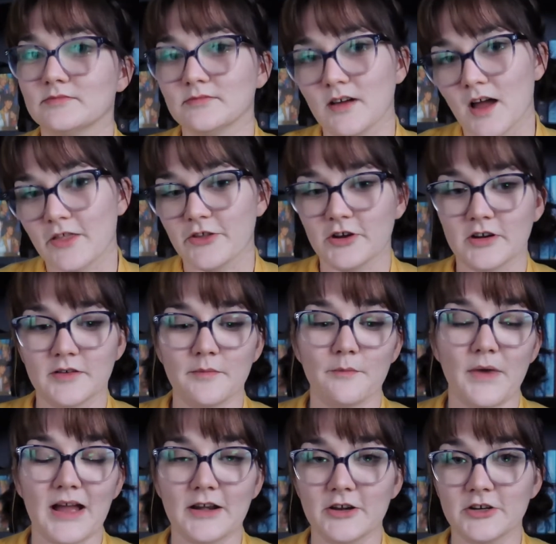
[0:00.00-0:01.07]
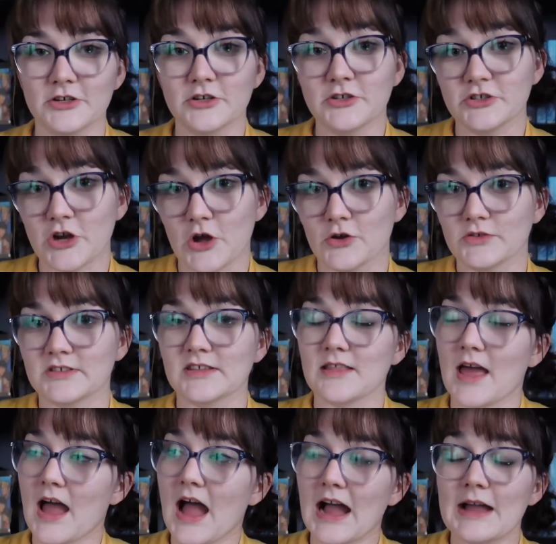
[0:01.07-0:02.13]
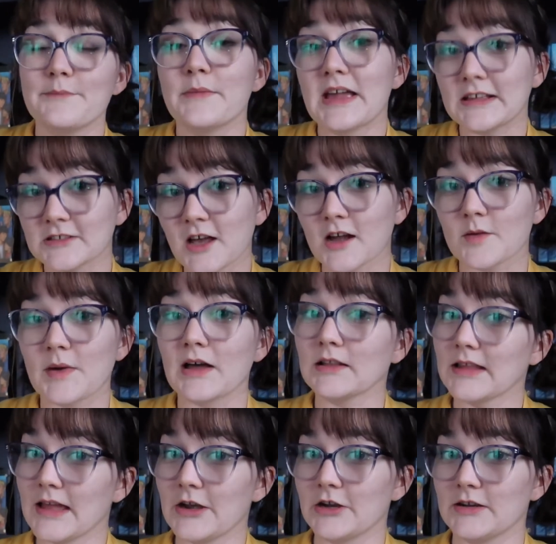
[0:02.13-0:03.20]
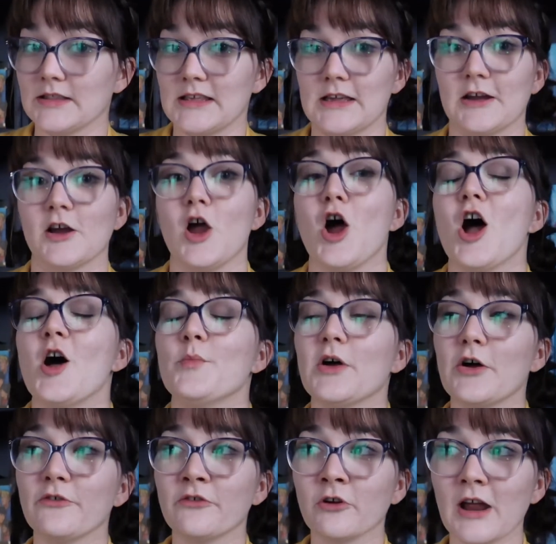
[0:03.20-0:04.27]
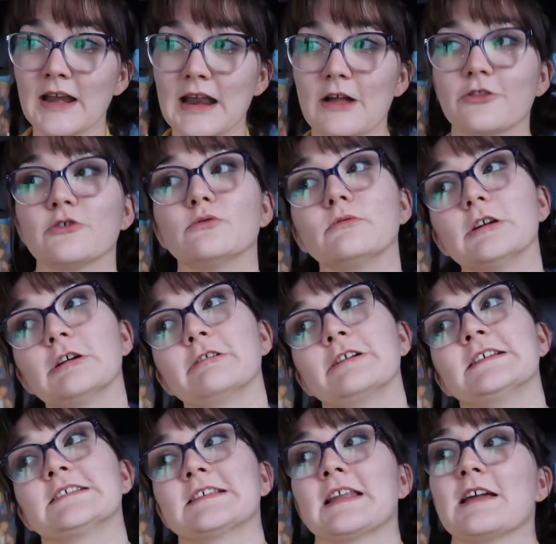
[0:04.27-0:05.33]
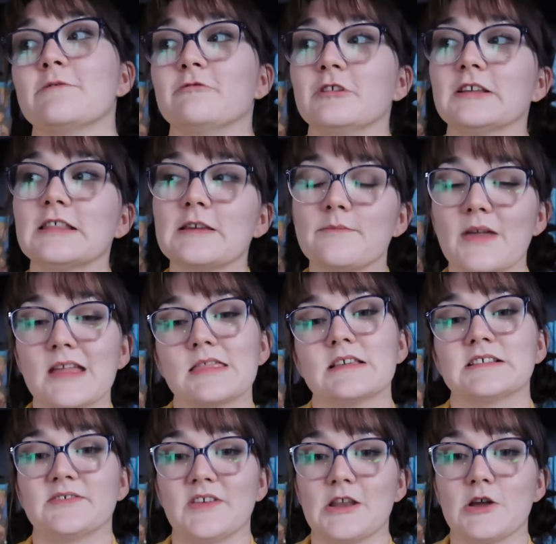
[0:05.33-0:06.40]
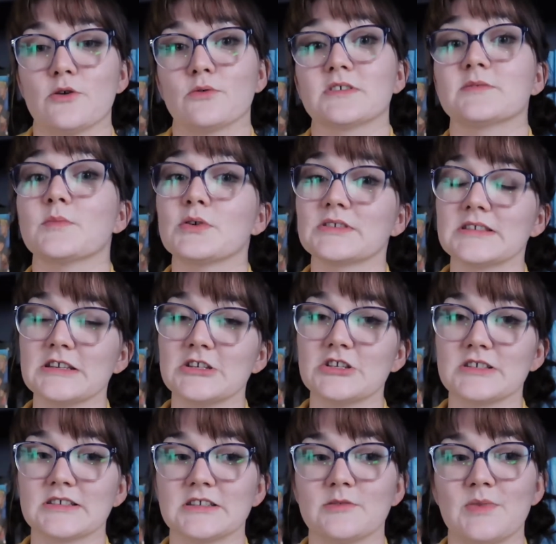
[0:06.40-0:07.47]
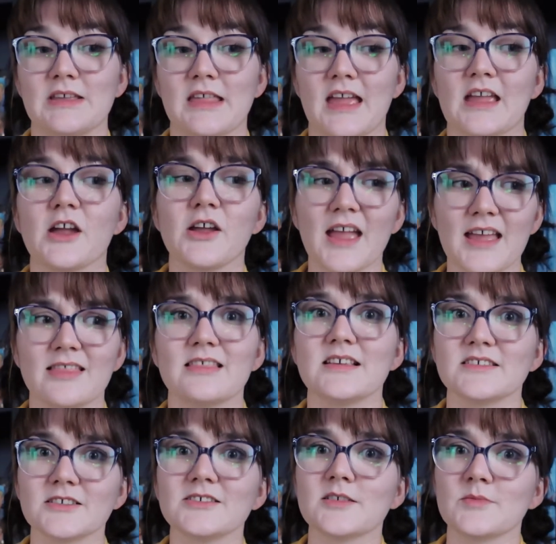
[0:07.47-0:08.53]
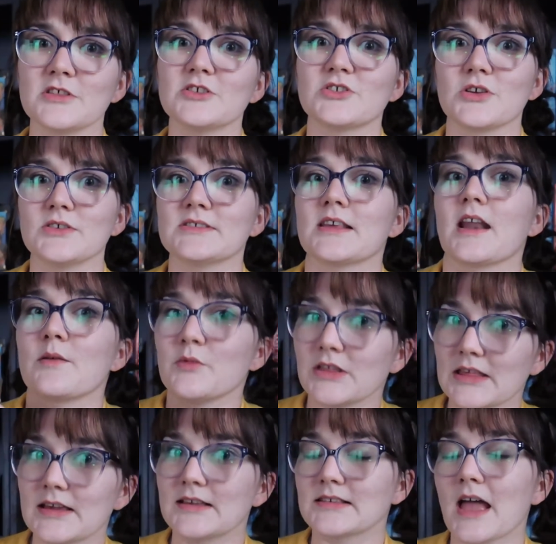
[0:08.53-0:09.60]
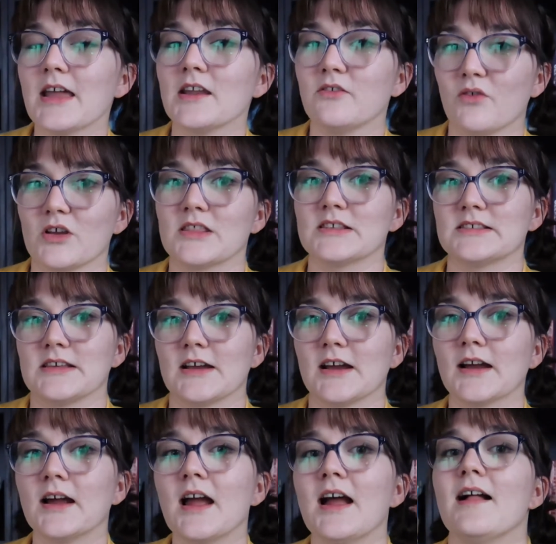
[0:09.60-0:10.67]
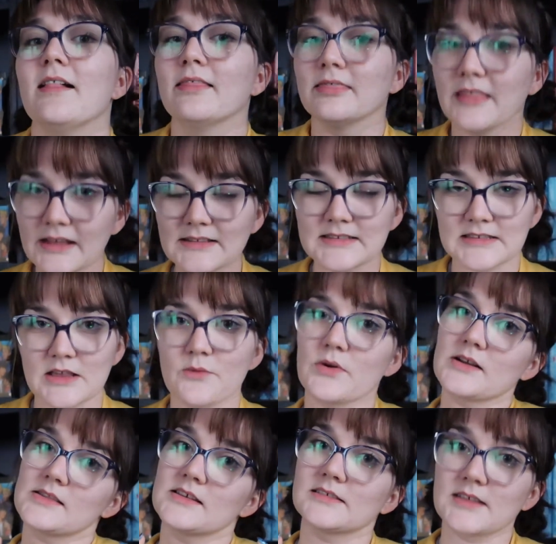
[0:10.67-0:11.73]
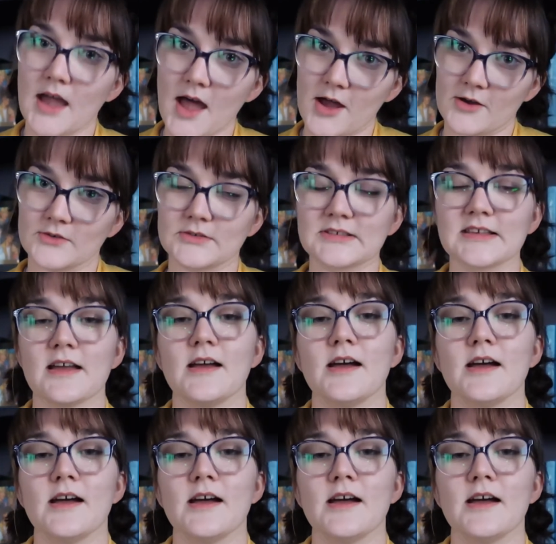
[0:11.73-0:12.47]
other minor shows that I may talk about later in the year. But for right now, the real reason I really made this video was mostly just to be like, okay, these are some of the shows that I'm really excited for this year. Let's see where this goes.